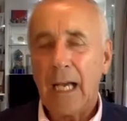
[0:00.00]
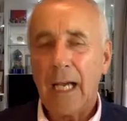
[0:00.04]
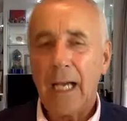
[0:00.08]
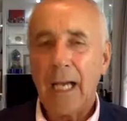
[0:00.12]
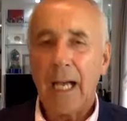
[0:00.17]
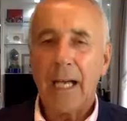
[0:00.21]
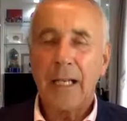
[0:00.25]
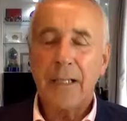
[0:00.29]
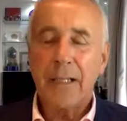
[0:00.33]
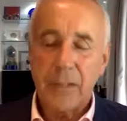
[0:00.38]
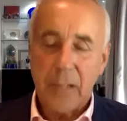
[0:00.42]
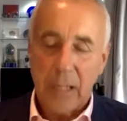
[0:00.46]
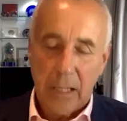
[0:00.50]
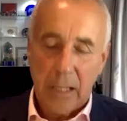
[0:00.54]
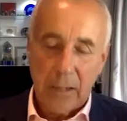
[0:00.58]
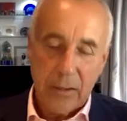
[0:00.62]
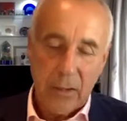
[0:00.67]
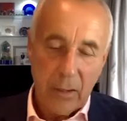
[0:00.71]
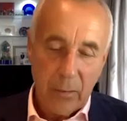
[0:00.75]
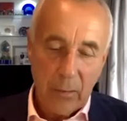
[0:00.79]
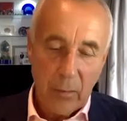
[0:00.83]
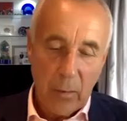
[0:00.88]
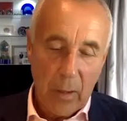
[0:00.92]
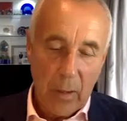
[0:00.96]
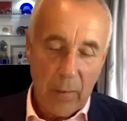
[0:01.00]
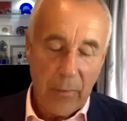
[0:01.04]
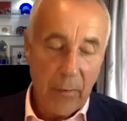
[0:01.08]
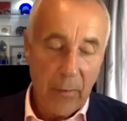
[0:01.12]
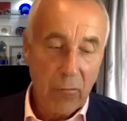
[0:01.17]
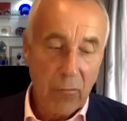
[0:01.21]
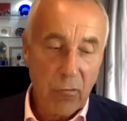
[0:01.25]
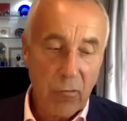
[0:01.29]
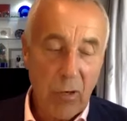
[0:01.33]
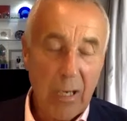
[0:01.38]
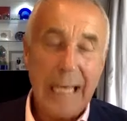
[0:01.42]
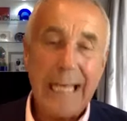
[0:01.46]
And the
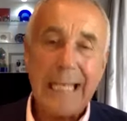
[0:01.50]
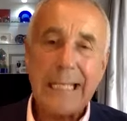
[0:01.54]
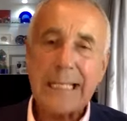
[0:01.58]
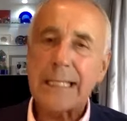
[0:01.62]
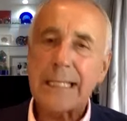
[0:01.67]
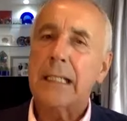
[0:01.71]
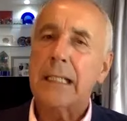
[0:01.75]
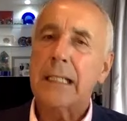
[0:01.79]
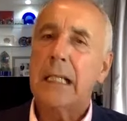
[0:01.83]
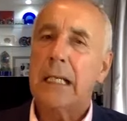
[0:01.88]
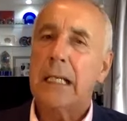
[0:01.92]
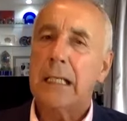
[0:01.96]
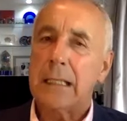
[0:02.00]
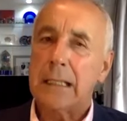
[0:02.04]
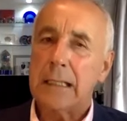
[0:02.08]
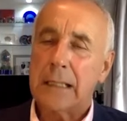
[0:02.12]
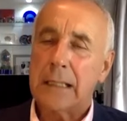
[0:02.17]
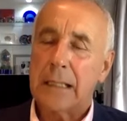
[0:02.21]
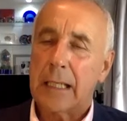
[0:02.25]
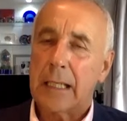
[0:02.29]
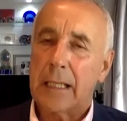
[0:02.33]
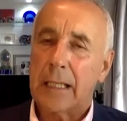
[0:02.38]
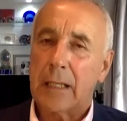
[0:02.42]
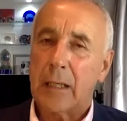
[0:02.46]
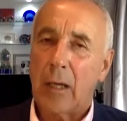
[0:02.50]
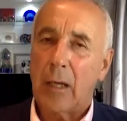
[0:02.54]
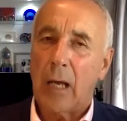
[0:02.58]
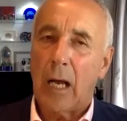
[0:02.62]
reason that